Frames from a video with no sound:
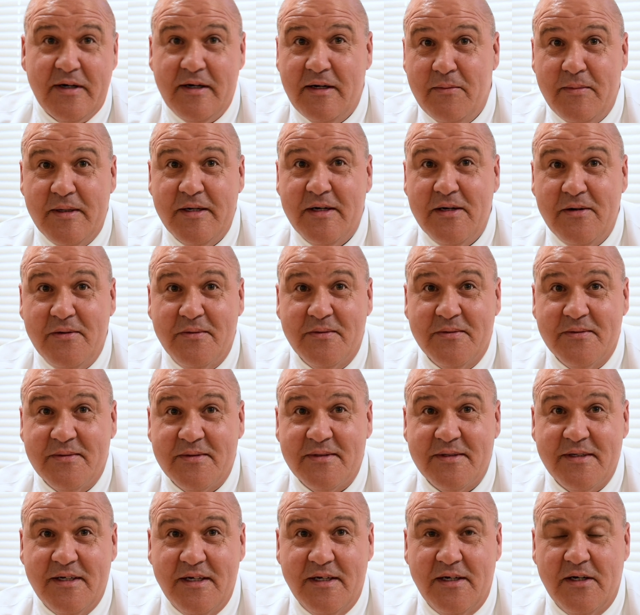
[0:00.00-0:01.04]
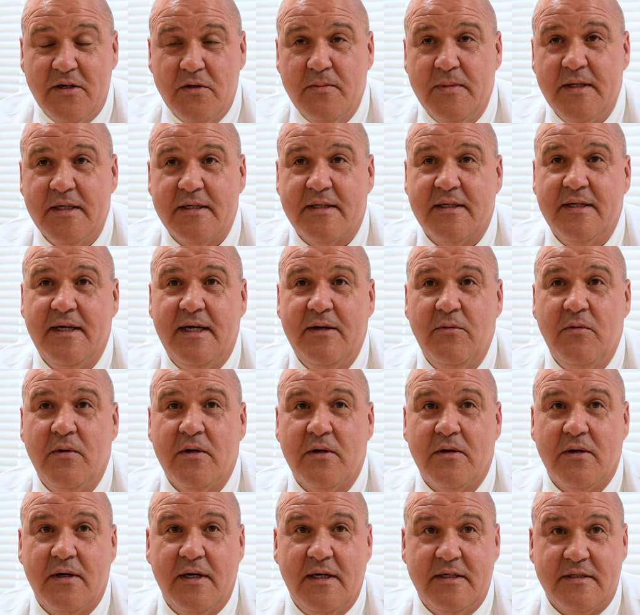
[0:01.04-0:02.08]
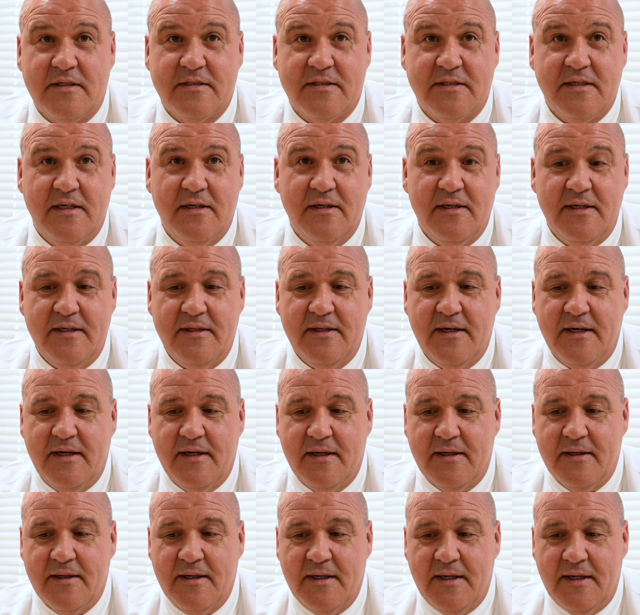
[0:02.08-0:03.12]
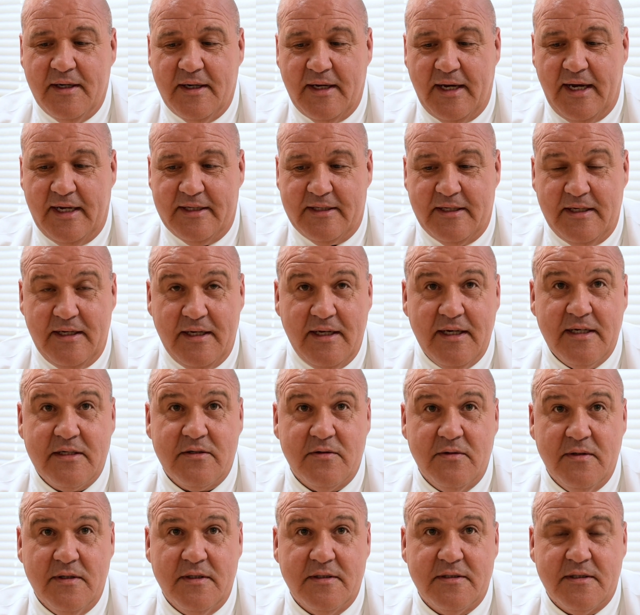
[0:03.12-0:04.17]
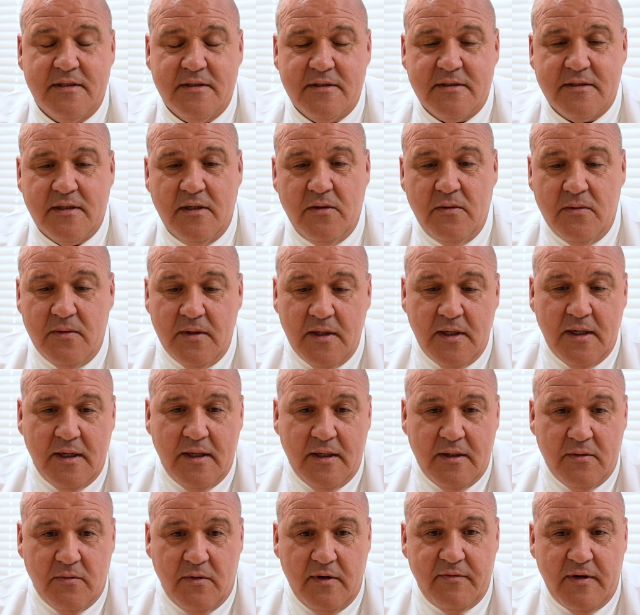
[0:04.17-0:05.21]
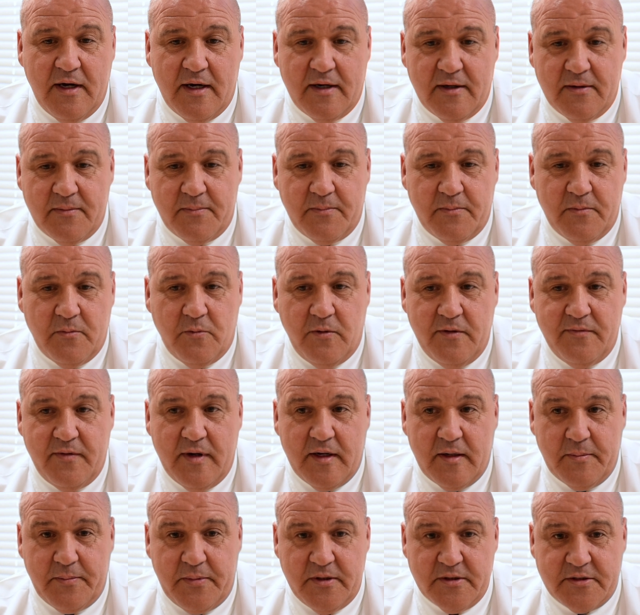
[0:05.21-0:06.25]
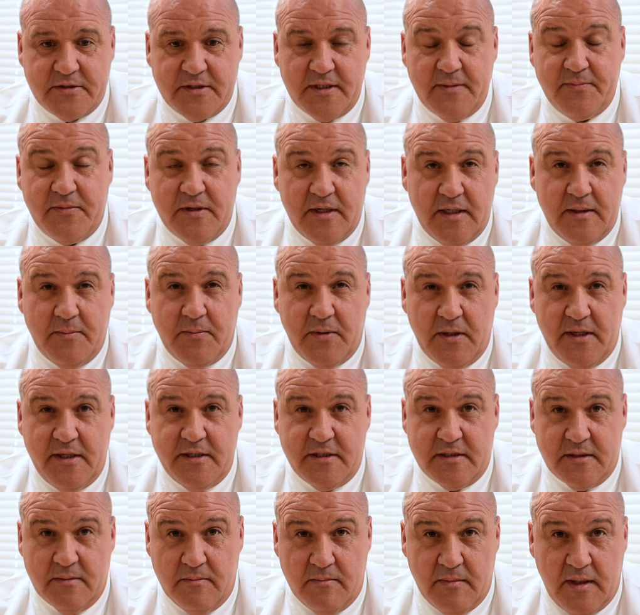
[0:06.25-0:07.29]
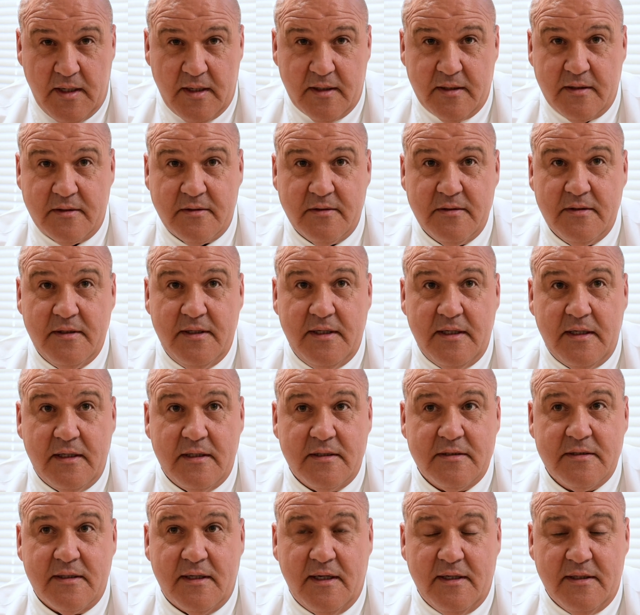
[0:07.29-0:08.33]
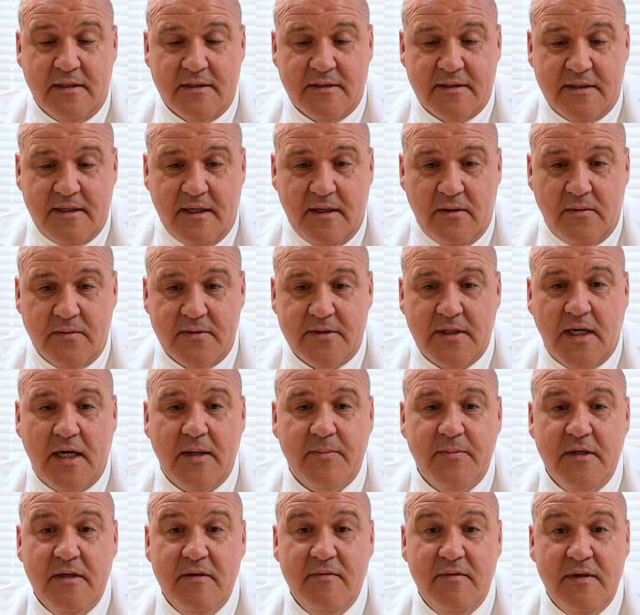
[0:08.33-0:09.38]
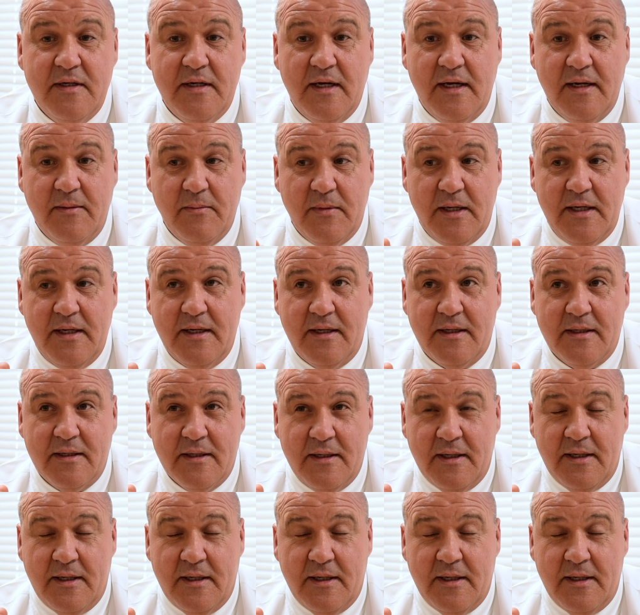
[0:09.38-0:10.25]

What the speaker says: helmet on. But they weren't necessarily there at the entrance. So we've got to put something in place to monitor this and to stay on top of it and make